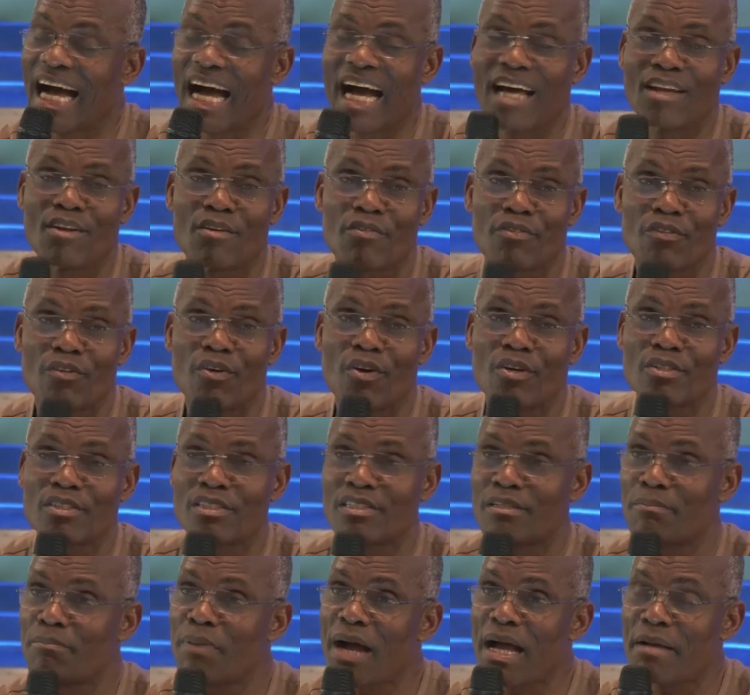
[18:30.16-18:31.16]
And of course,
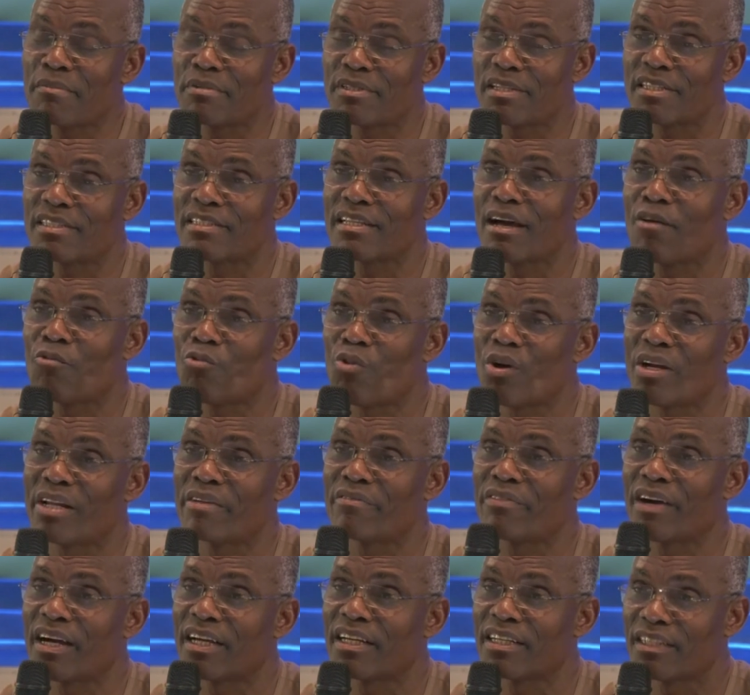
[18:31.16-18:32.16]
the Bible says that
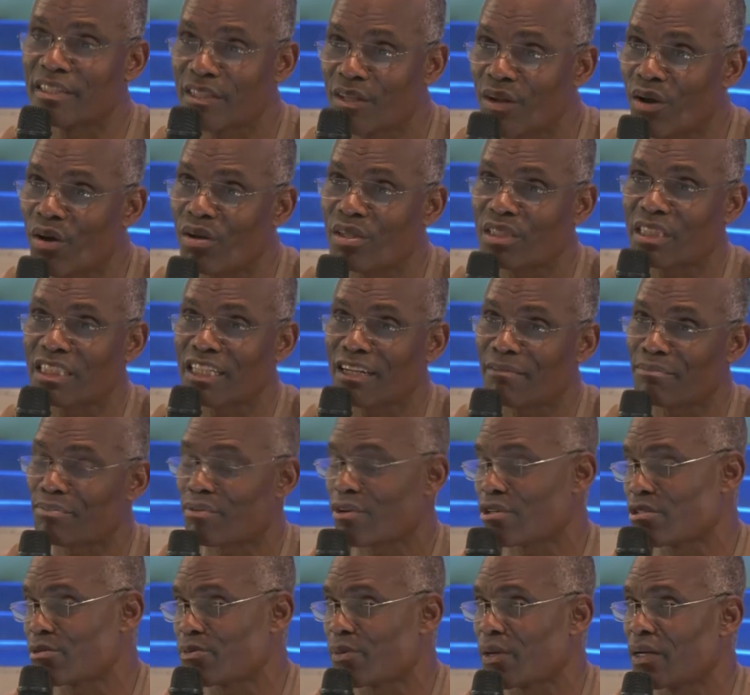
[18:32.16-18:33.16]
whatever he does shall
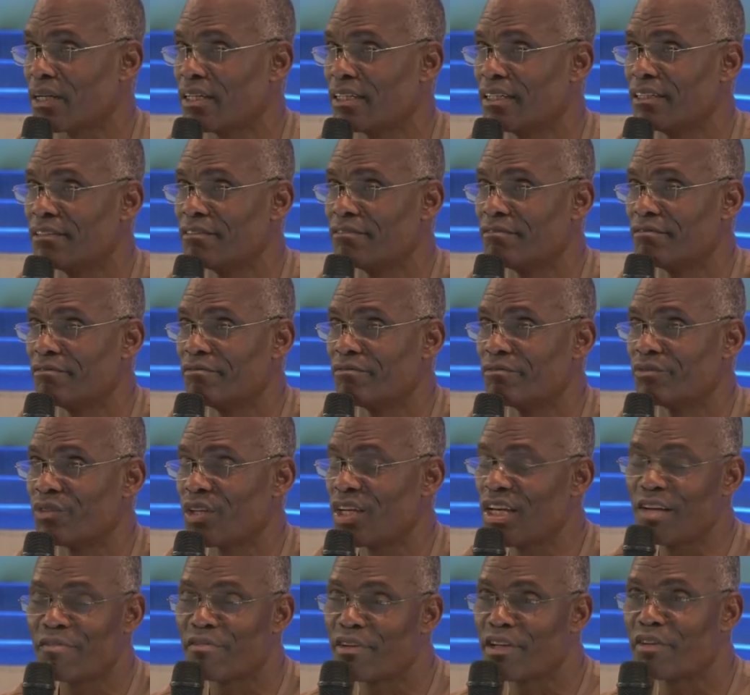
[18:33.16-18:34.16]
prosper.
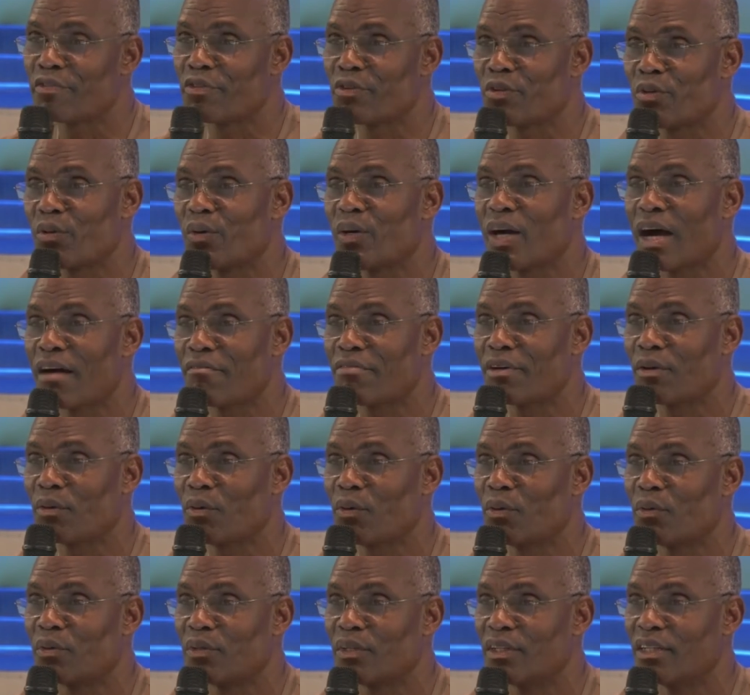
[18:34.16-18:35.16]
Even if you don't have a
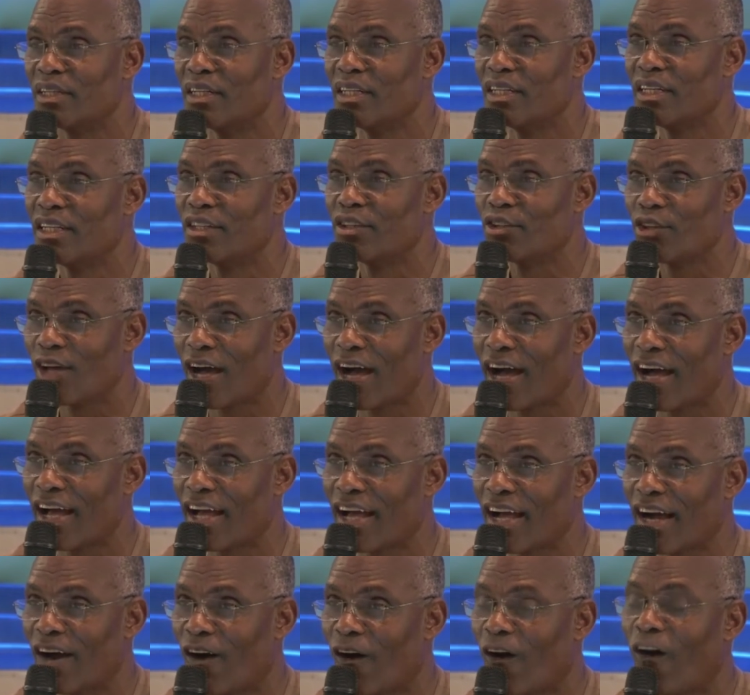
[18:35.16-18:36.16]
loan,
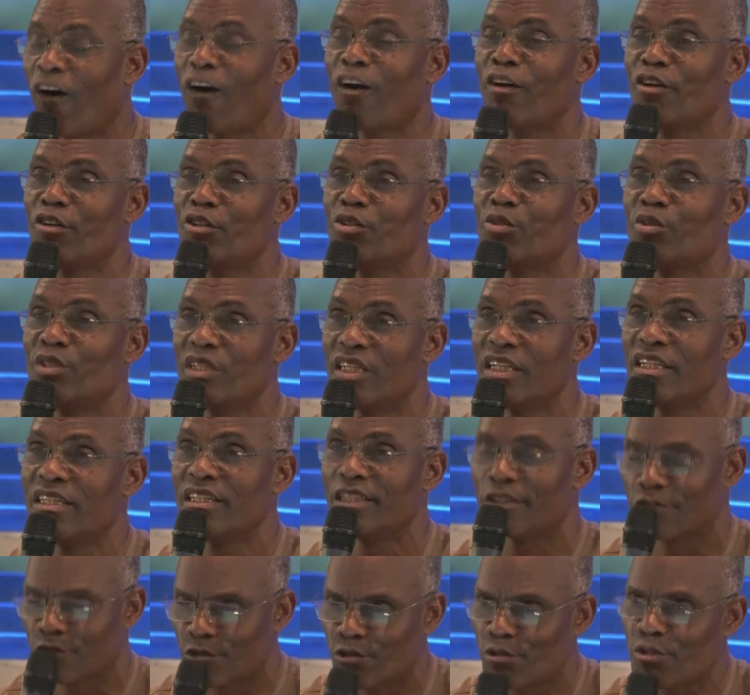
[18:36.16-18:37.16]
all you need
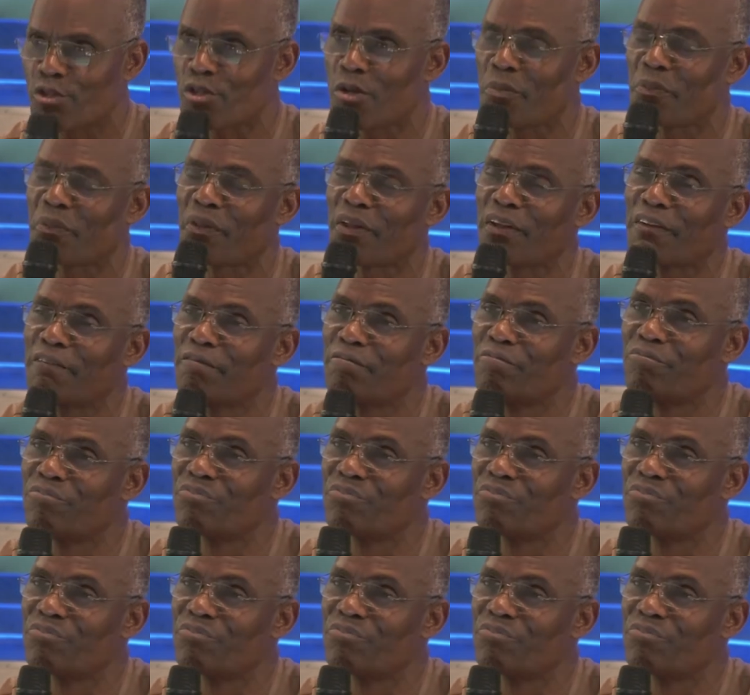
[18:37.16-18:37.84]
is do something.